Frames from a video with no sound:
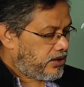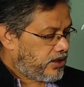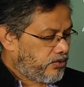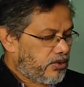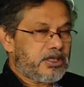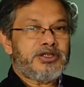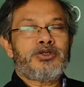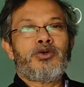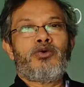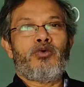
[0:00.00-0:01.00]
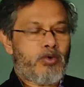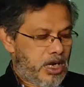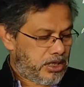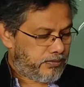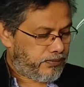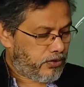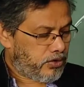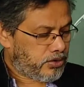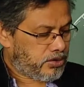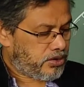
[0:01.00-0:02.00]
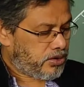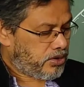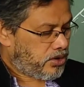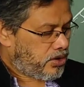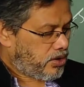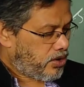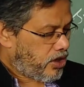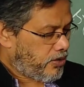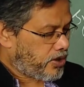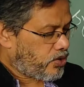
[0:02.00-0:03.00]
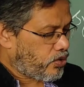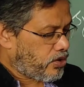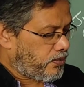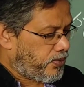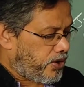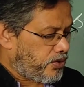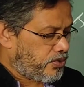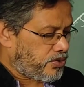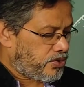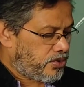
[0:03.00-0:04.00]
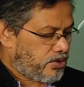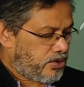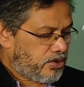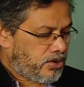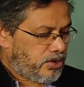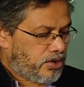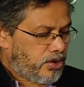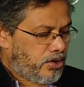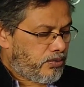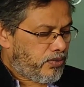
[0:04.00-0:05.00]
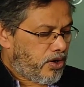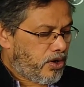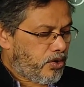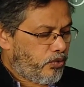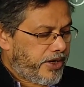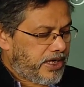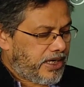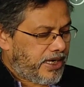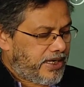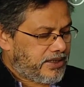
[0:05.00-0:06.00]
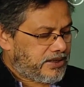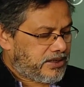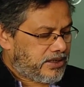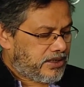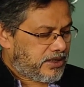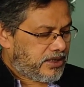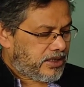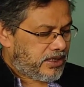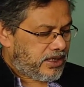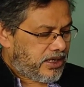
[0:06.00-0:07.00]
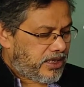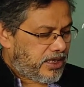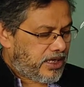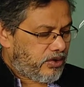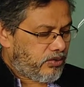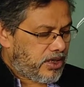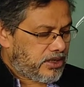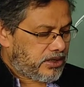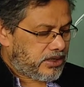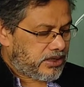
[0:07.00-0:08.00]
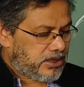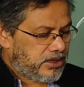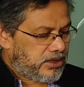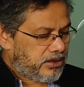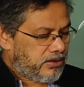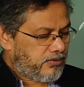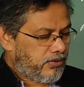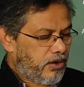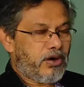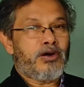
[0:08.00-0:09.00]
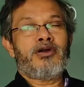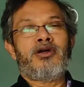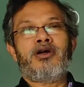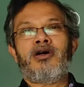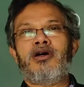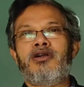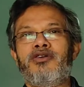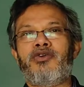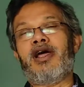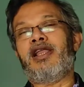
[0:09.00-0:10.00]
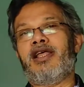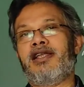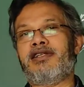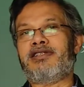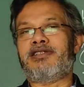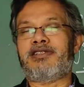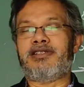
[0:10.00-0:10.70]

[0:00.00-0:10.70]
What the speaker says: it was 1/4 of the total produce for wetlands and 1/3 for dry lands.